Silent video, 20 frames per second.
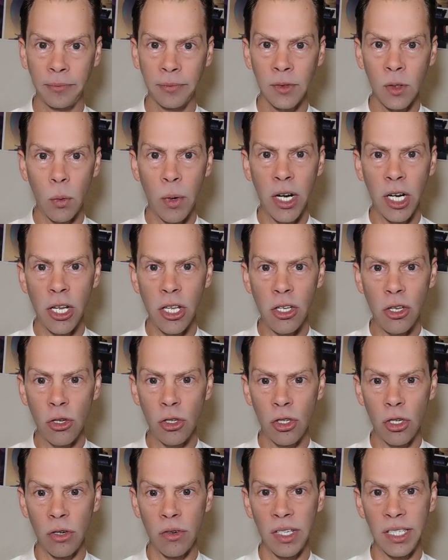We're going to use
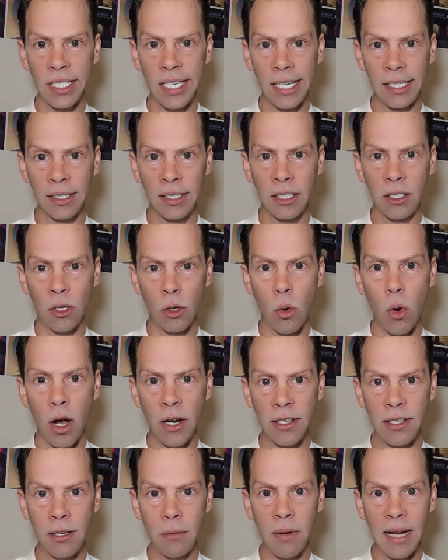your results to
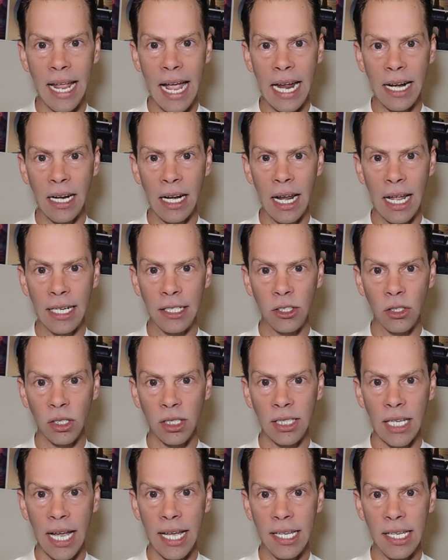quantumly analyze your
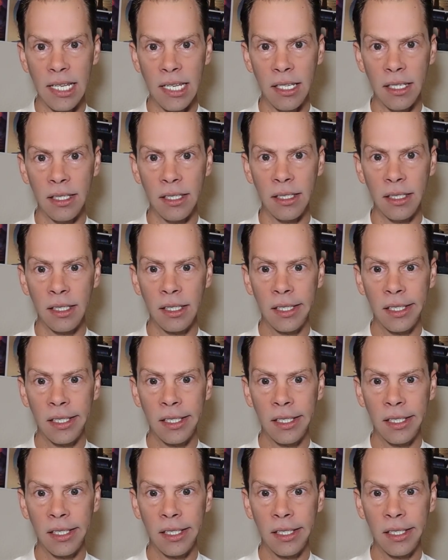psyches, and